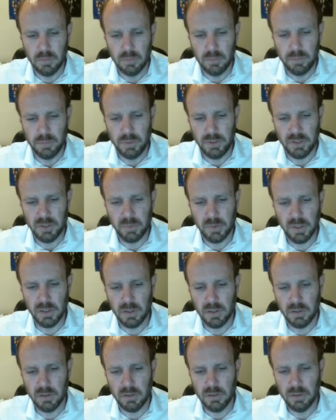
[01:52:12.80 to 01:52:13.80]
puts me
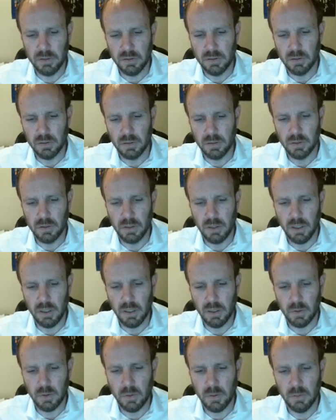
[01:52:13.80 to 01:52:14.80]
on
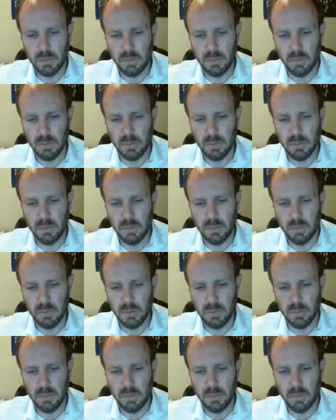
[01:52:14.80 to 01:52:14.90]
autopilot.